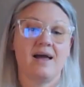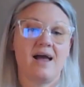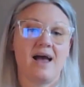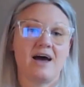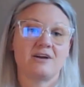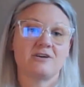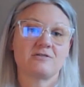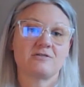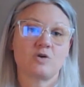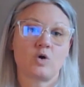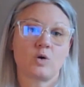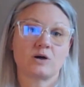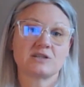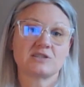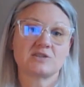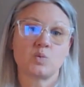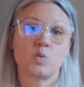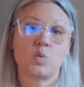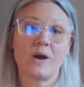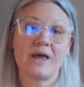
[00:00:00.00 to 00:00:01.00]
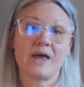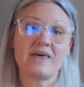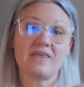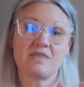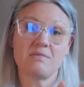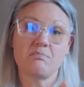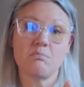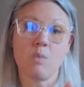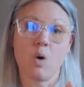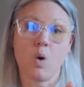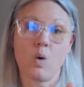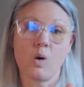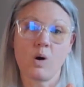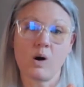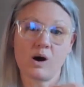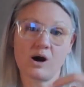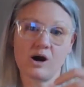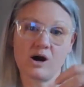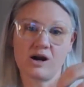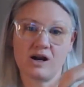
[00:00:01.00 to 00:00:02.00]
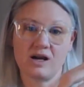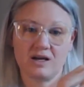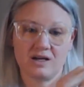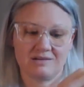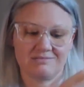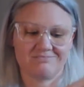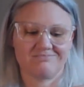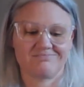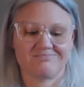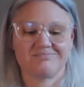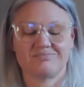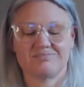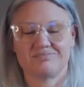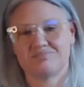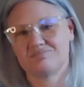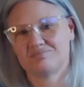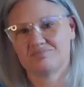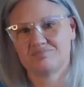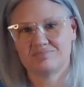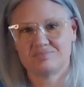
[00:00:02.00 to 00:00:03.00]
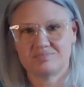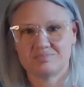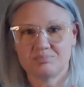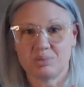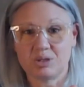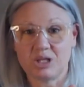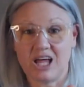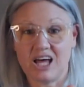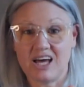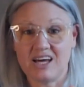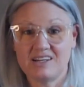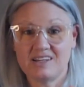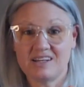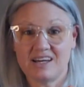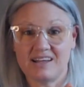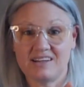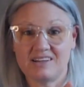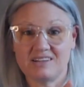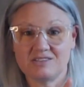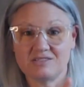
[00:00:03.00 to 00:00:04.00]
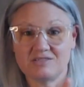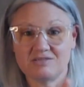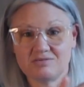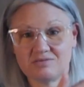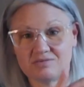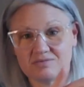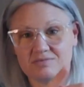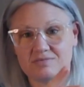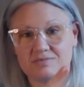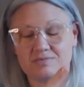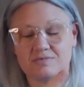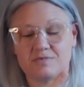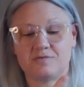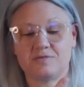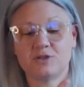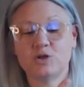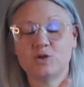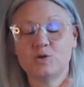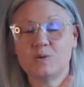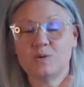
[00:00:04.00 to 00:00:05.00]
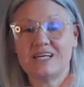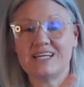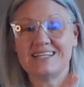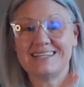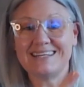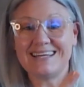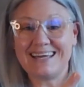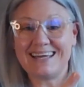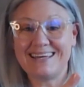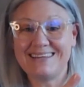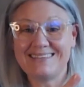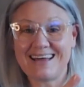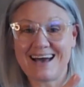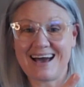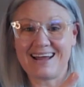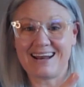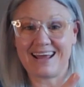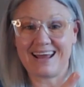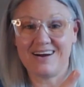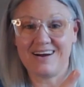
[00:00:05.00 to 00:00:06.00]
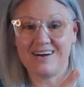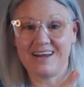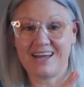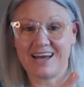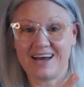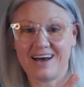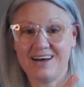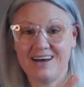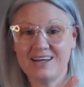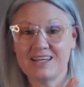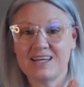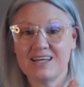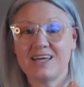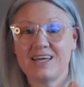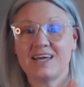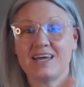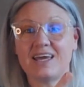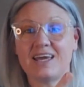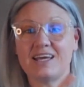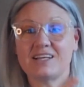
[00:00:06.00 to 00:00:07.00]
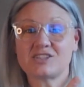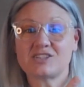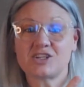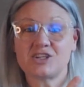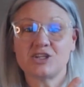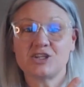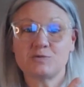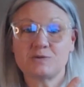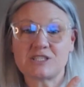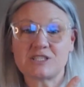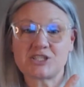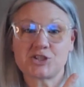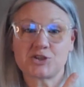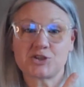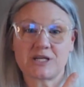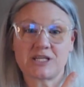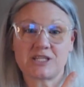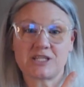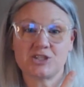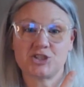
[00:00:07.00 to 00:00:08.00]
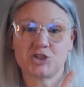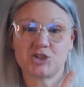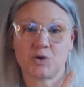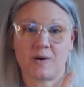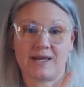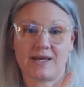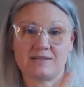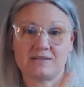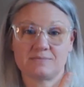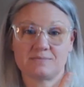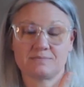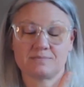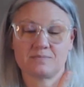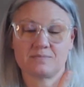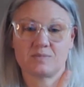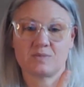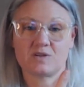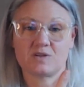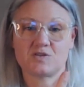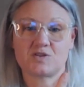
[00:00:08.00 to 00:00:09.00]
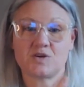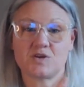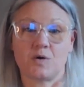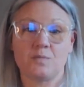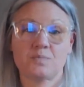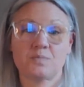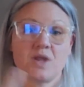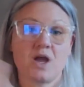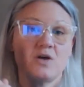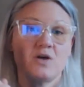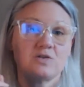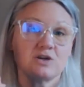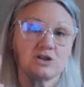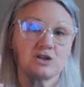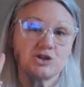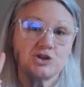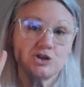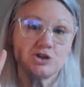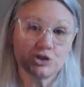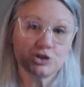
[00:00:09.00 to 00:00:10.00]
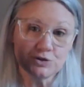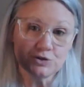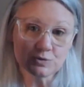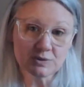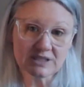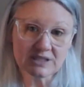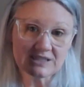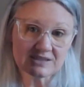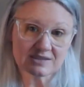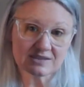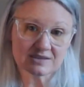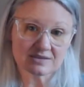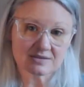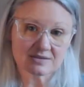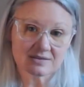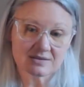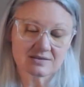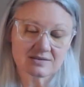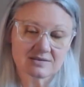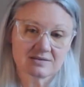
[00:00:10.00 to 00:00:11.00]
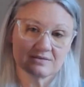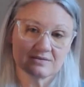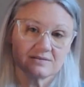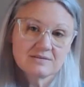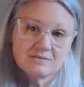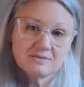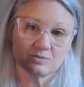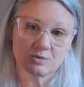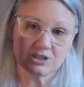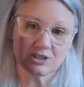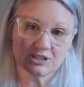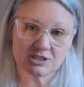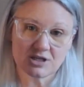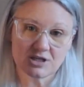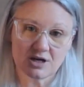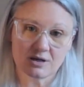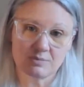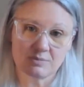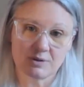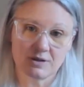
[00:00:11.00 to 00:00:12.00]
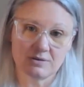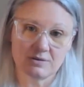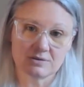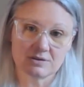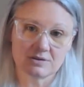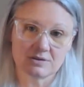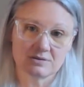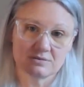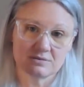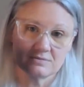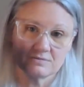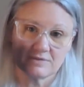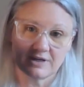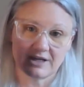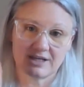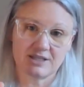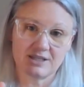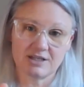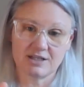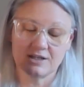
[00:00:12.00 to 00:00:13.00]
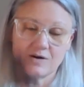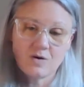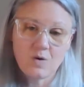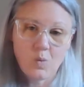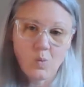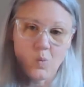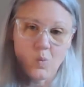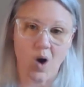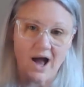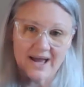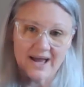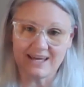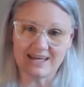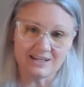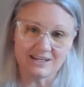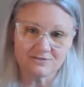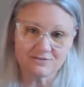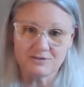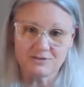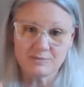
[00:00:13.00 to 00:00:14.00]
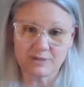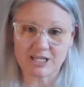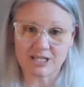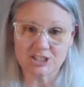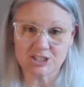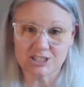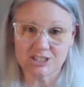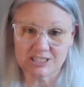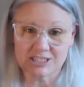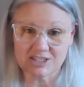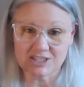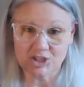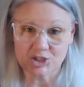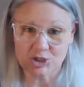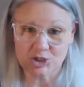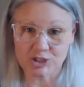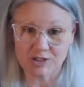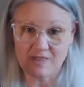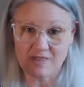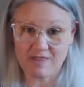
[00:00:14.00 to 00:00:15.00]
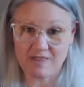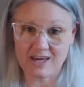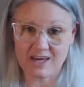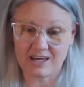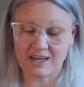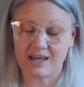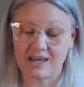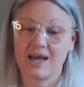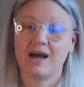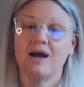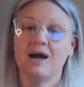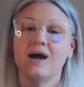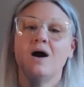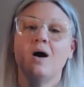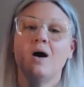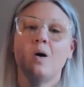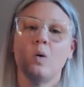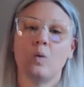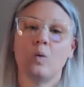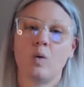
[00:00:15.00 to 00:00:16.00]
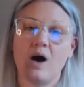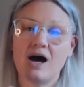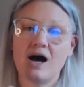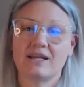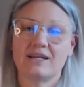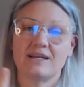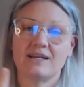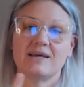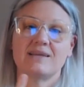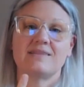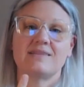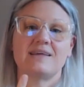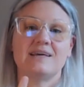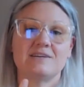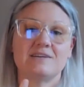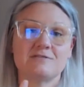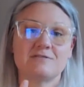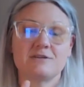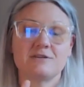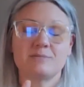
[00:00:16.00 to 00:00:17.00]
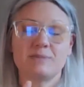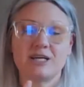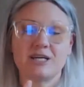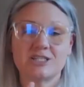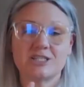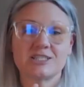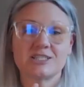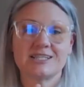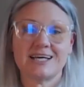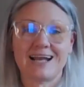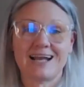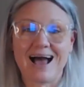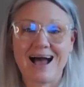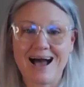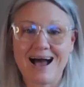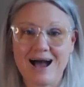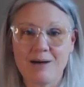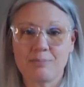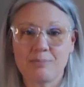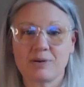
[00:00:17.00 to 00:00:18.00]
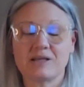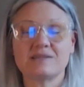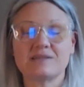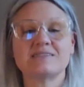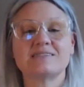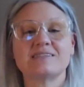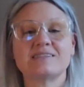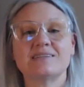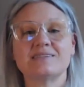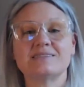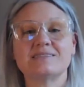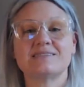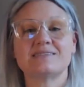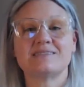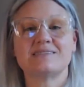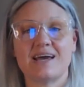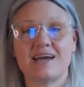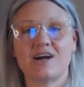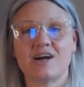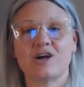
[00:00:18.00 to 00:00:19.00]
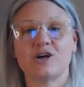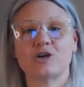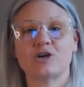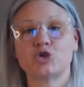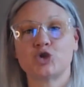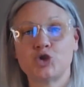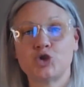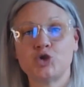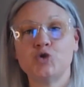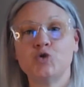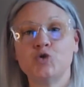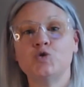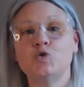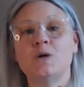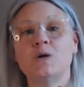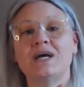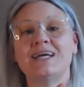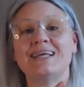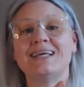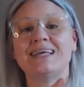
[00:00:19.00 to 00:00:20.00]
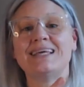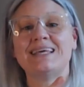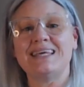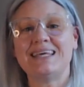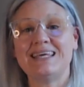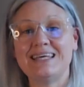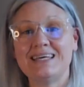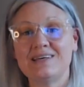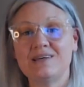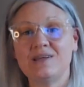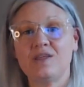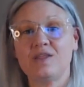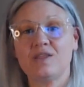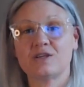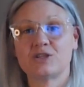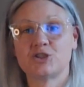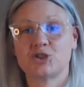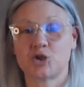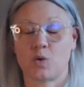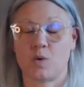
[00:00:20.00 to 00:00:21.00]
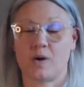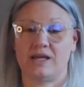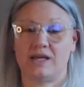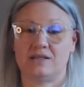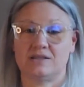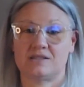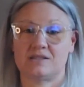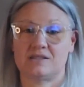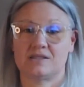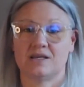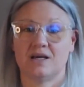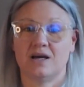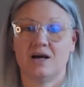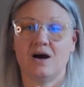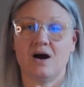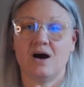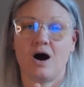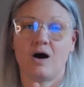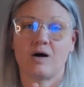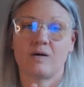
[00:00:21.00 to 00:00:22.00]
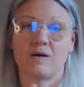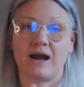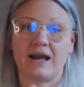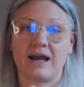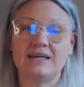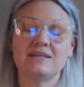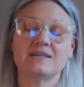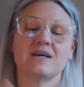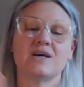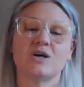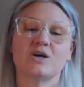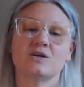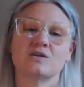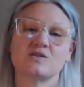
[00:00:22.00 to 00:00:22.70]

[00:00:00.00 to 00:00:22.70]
And of course, with more blood and fluid in that area, it's going to restrict the joint. So there's two reasons we're going to talk about right here why inflammation is a good thing. One, the inflammation that happens is there to heal the joint. All right.